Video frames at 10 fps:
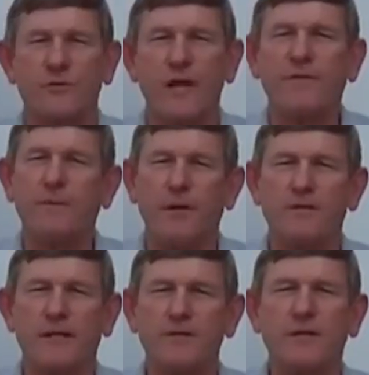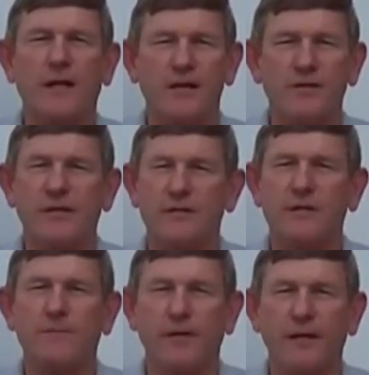your Safety Plus installation is
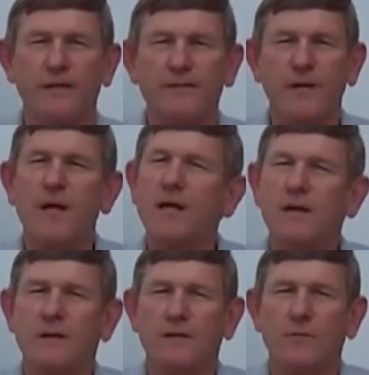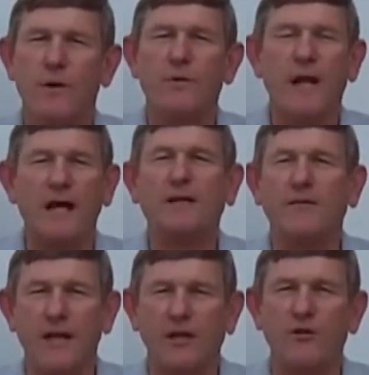complete, we would like
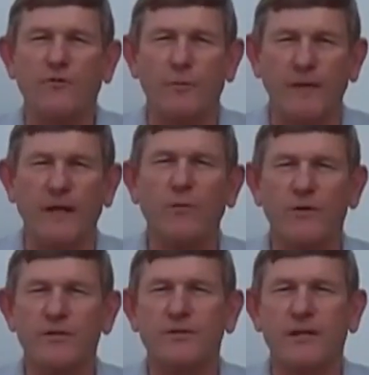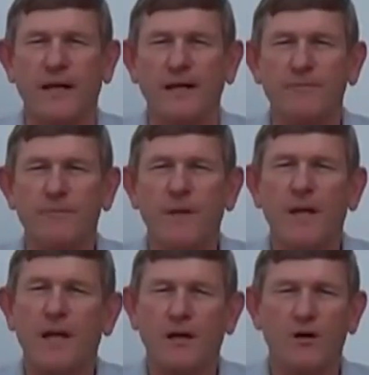to thank you for being with us today.
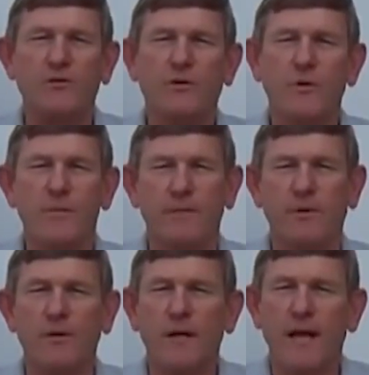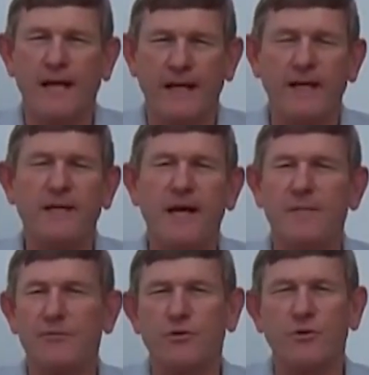And also remember, at any
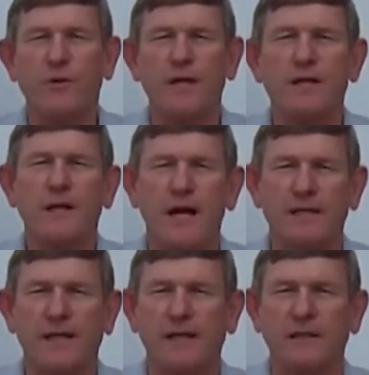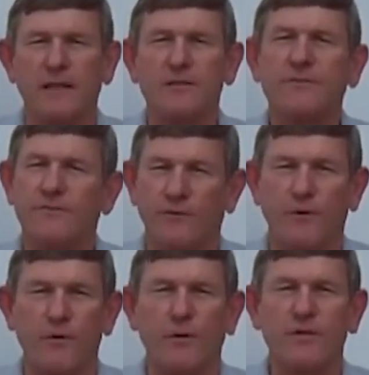time should you need to contact us for
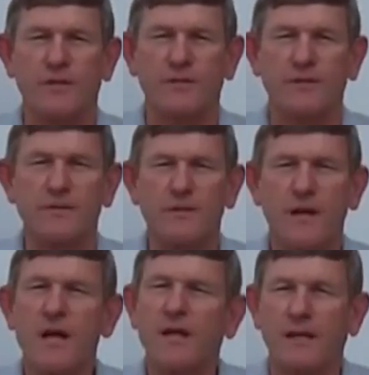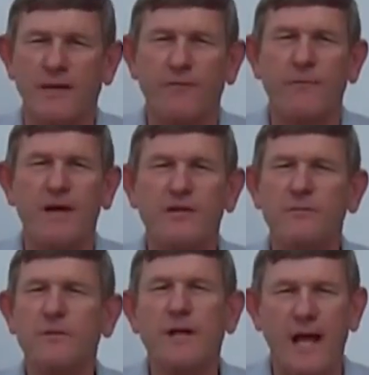further assistance, the
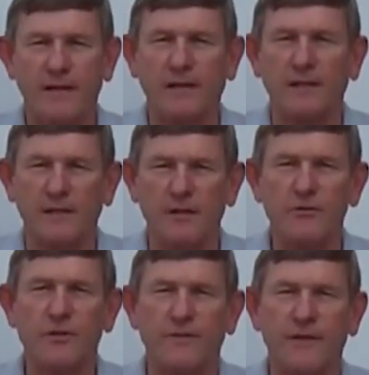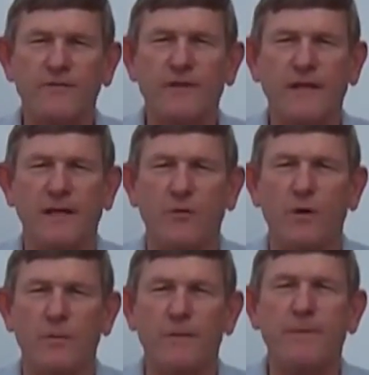information at the conclusion of this video
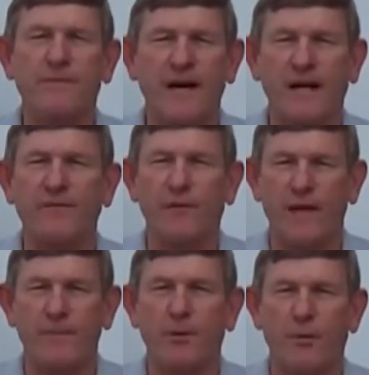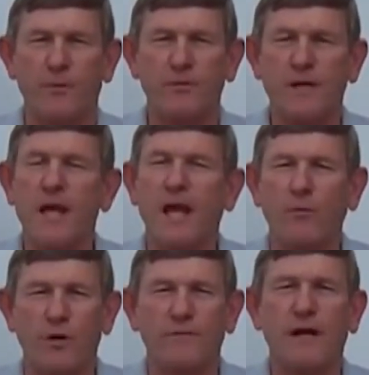will be provided for that purpose,
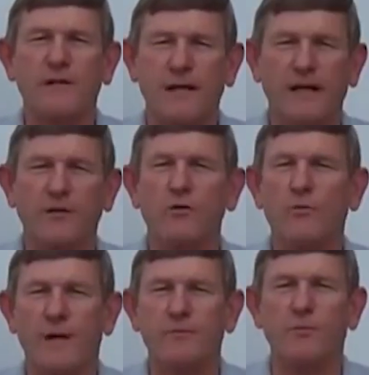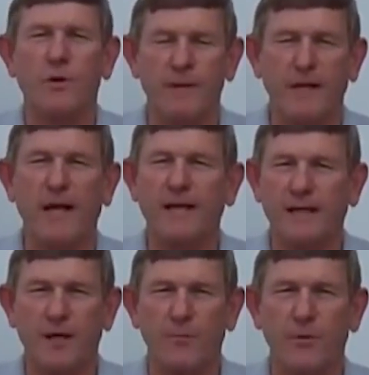and one of our technical reps will be
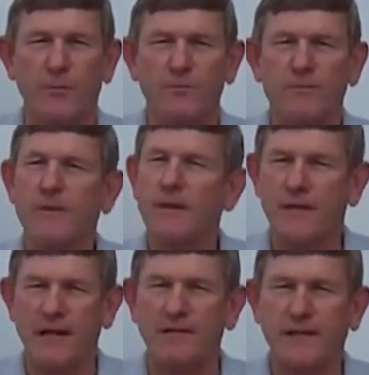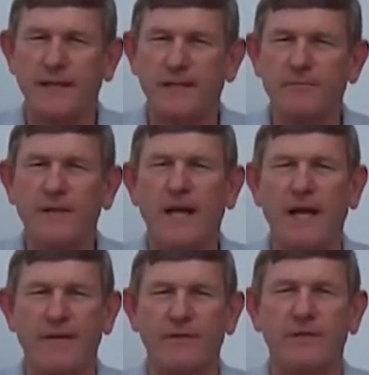glad to help you. Thanks again,
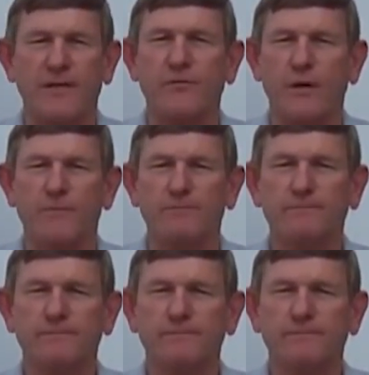and have a safe trip.